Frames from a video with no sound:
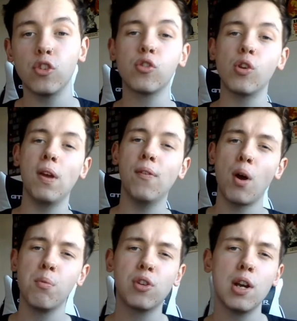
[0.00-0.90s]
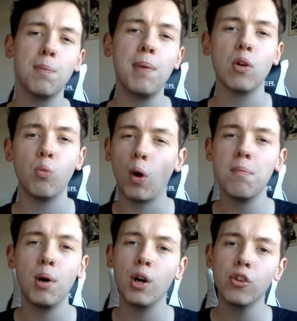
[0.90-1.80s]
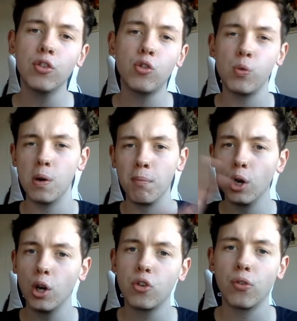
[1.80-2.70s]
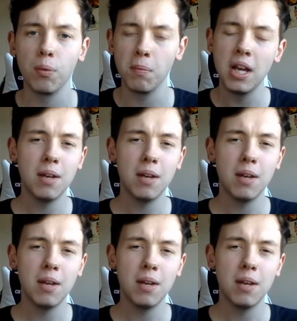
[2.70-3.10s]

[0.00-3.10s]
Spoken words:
And so if I was going to pick one person to emerge from...